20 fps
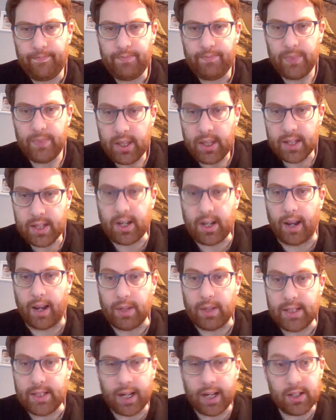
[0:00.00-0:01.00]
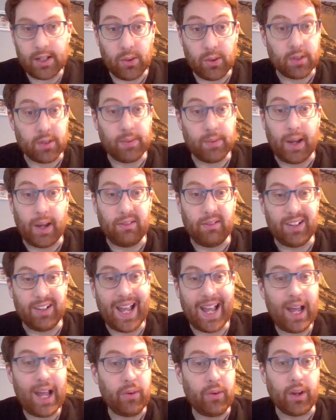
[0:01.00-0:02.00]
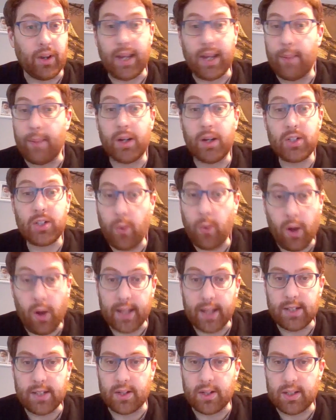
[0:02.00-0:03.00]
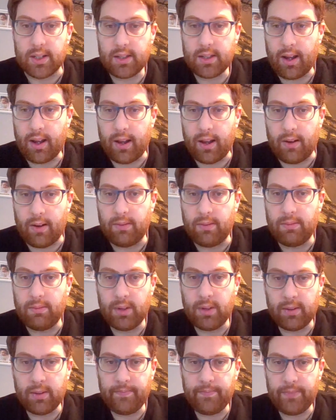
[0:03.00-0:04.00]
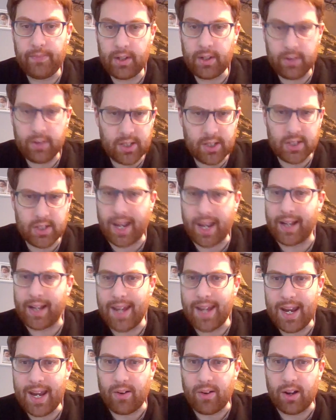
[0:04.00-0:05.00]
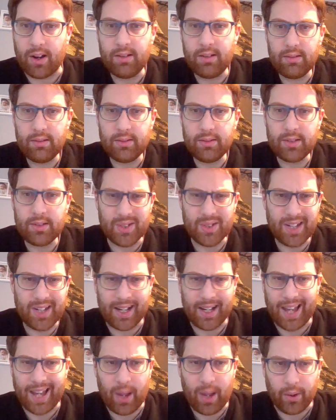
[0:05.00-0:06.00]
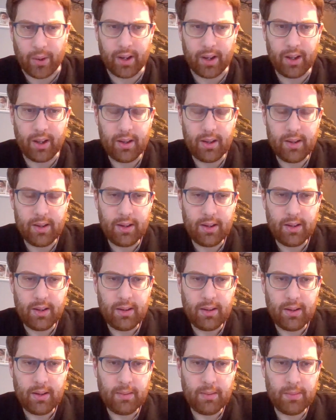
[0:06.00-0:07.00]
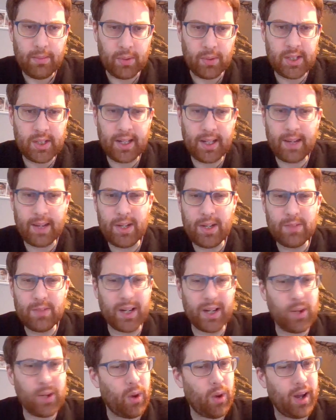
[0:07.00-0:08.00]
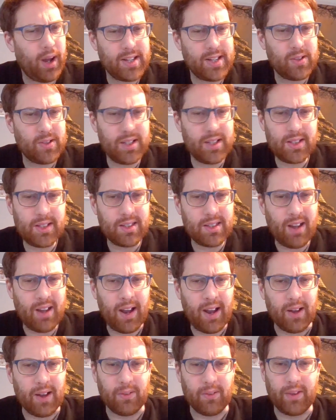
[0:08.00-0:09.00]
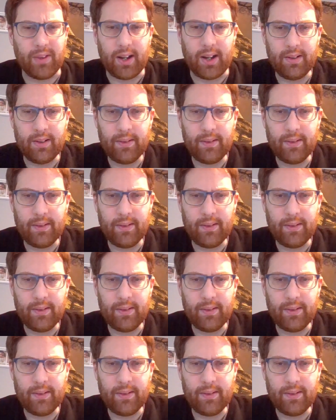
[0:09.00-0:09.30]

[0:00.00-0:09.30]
Another time the text talks about louder yet much quieter in style. Well, the creature's getting nearer, so it's getting louder. But what do you think it means by quieter in style then?